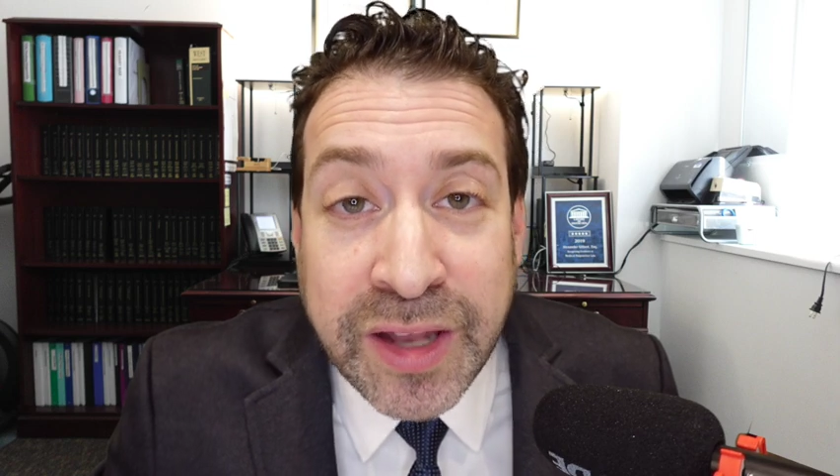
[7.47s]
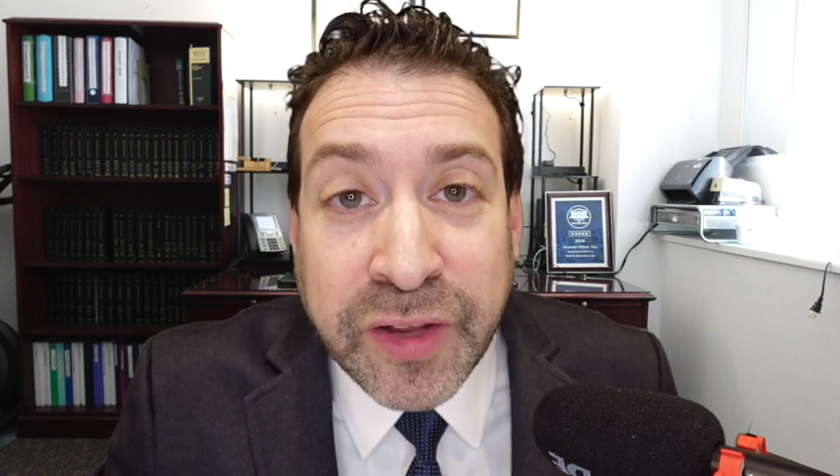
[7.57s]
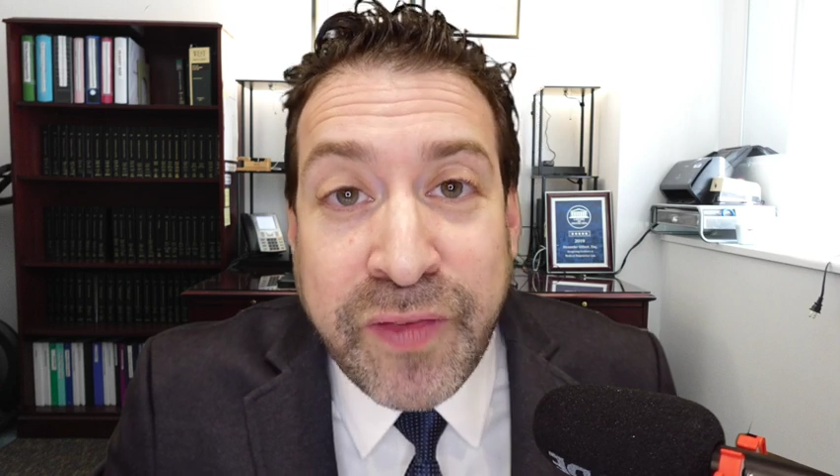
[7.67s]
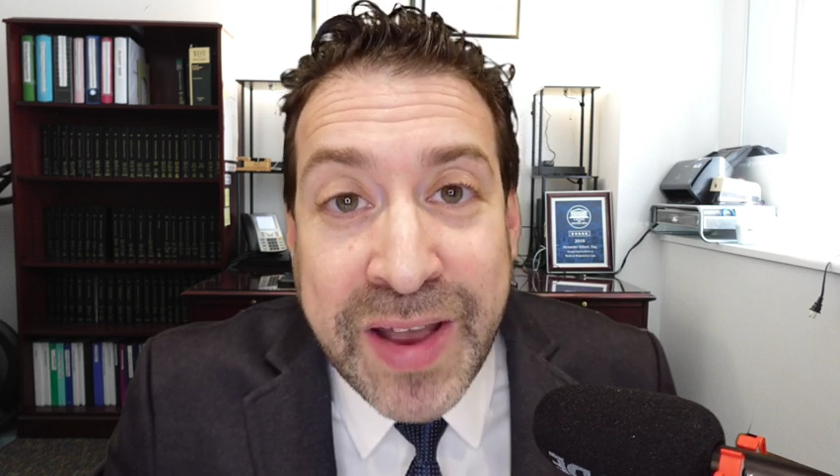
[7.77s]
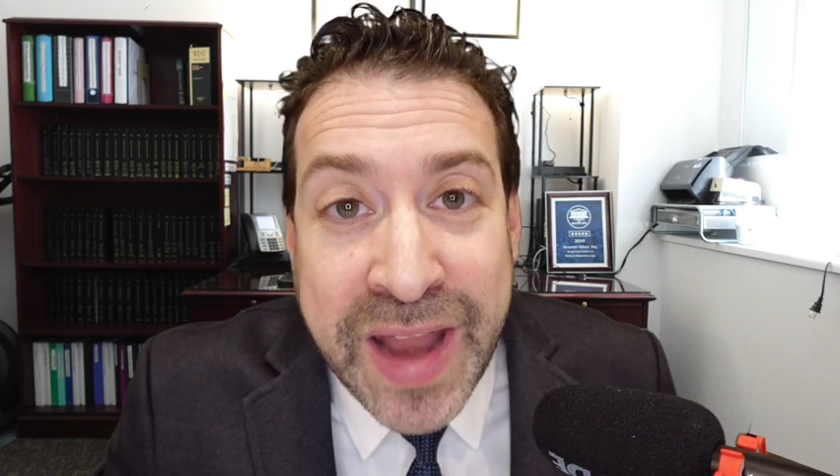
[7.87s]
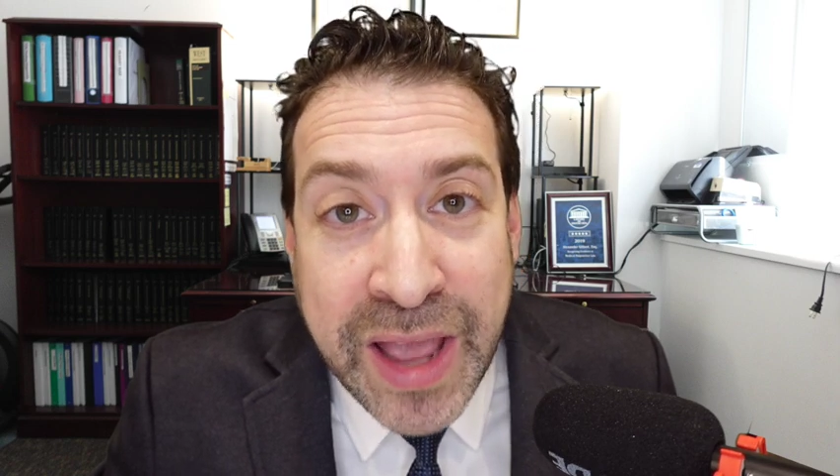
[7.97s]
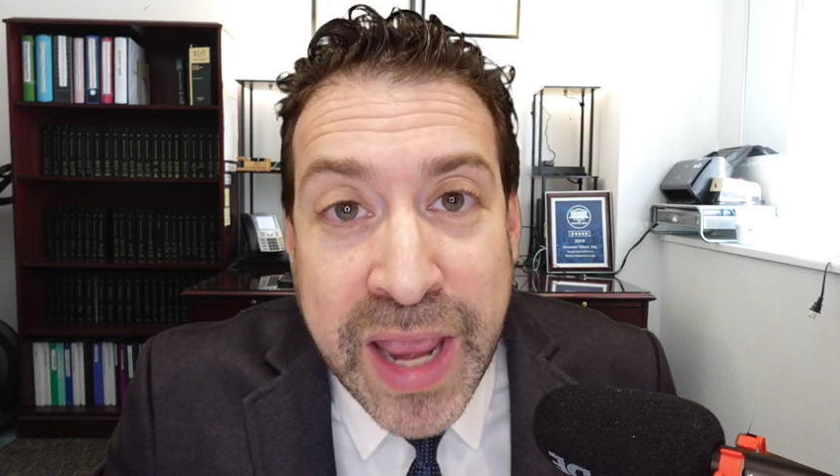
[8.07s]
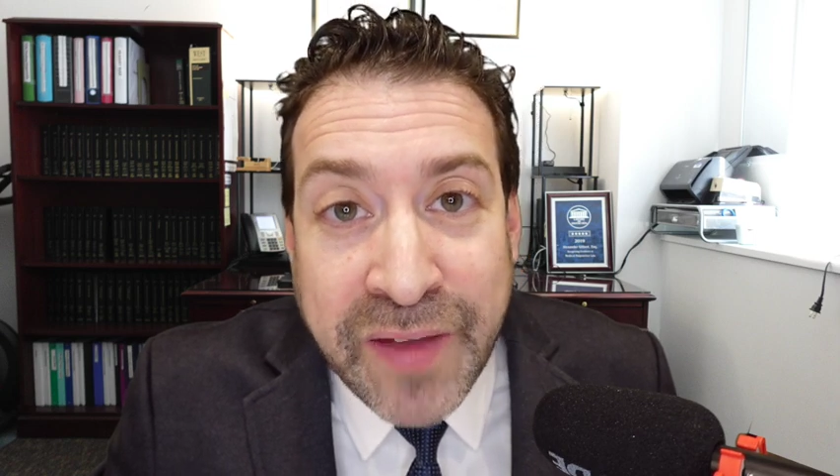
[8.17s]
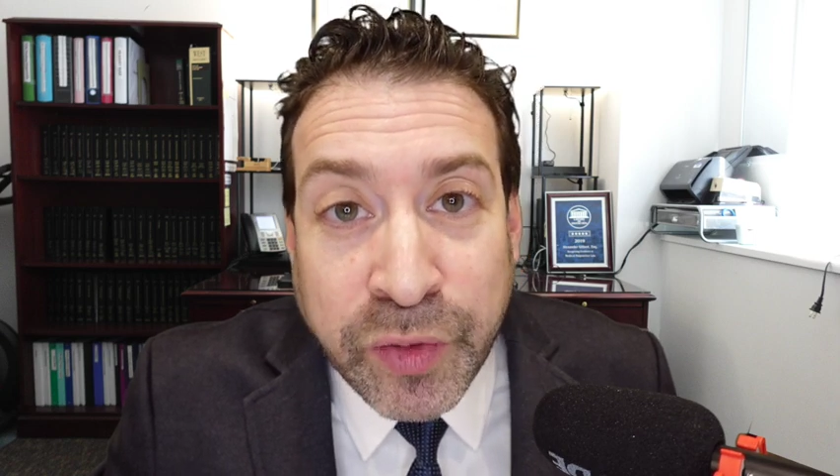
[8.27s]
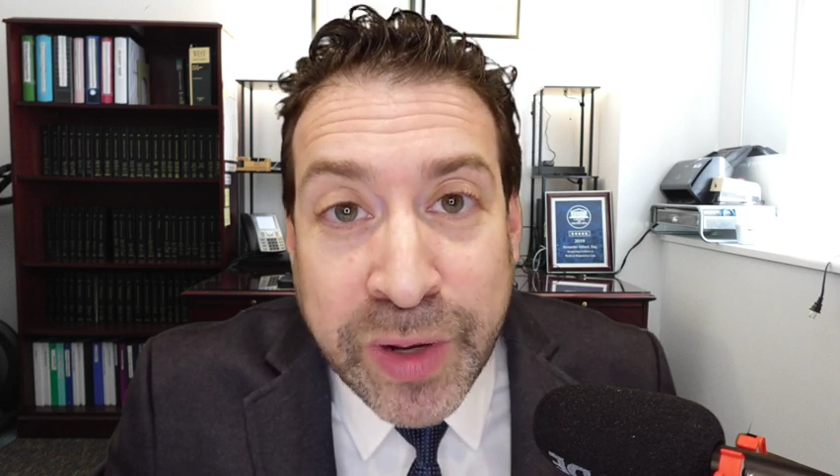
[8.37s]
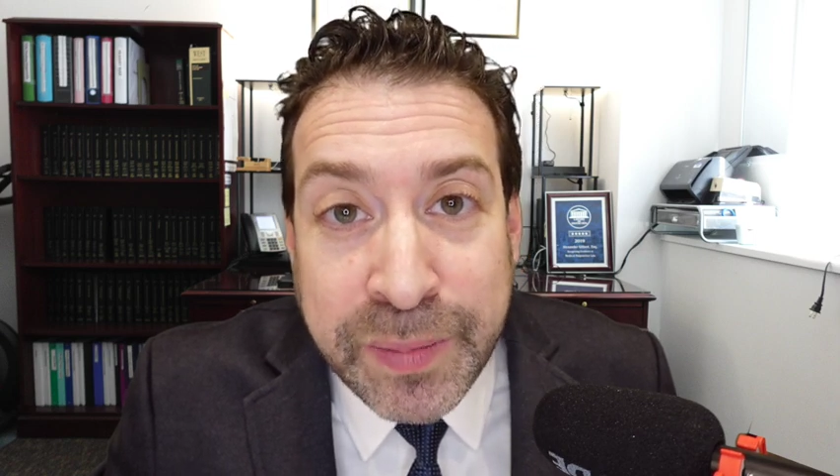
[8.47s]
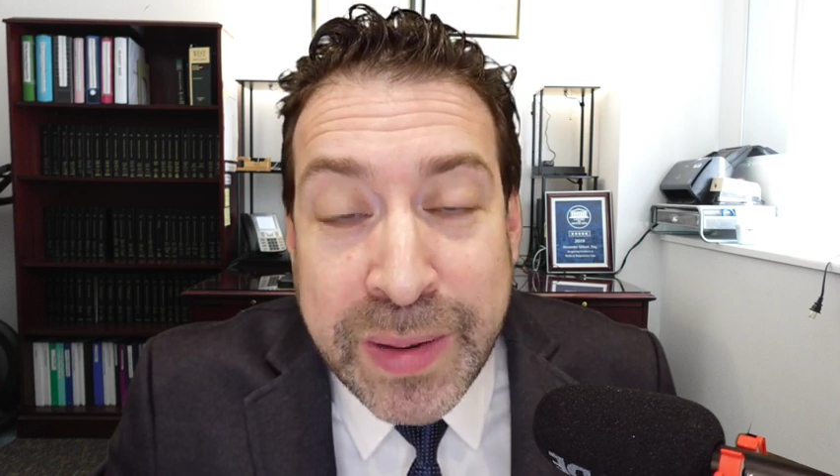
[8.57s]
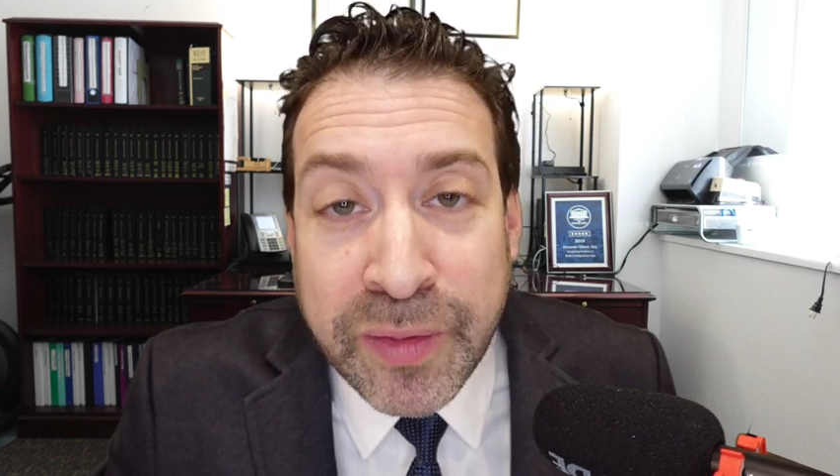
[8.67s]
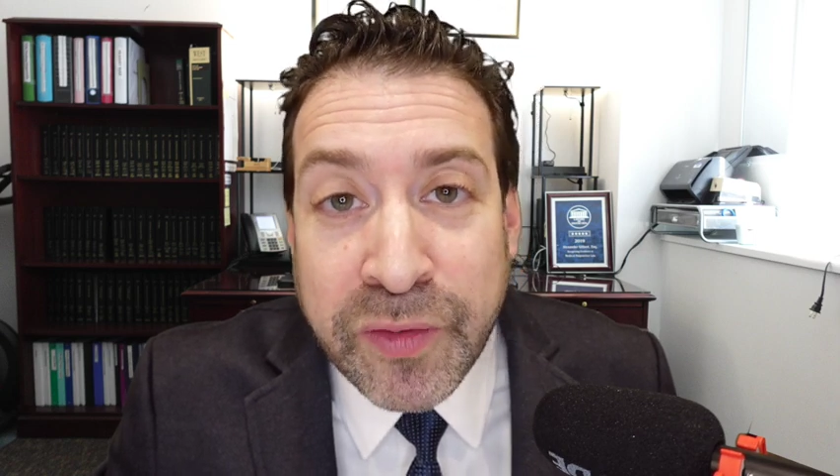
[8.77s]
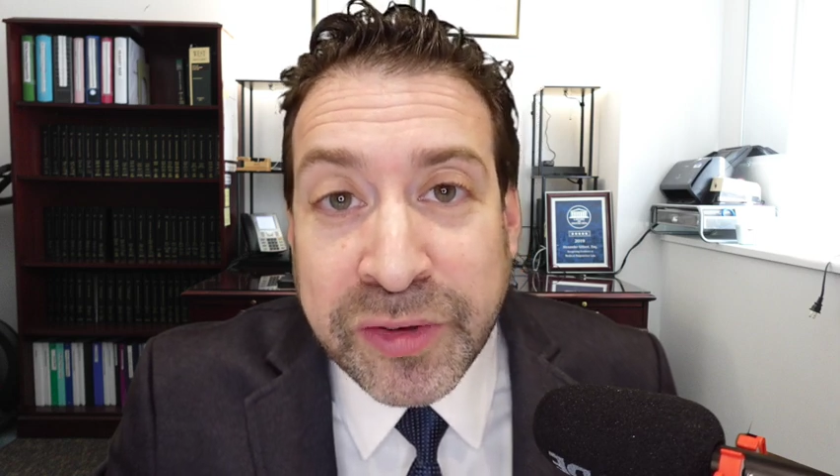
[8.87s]
To find out, you have to read
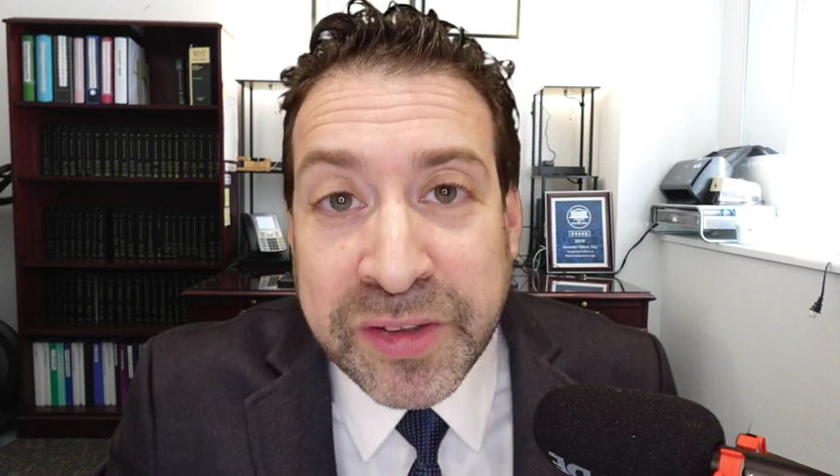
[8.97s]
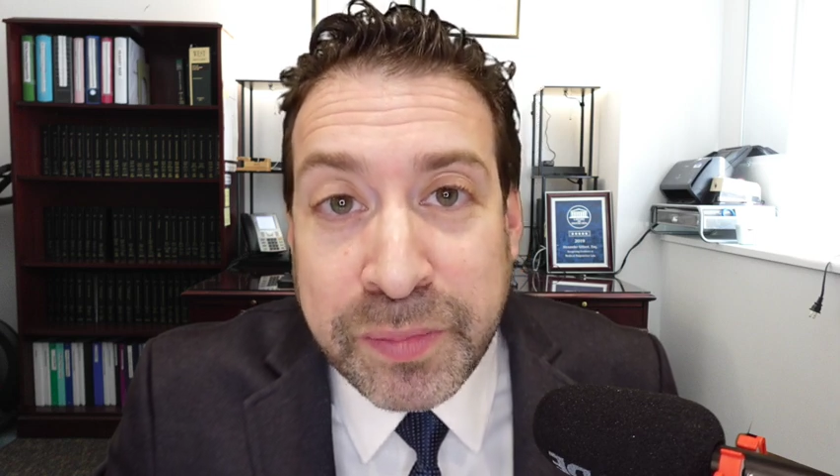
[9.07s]
People v.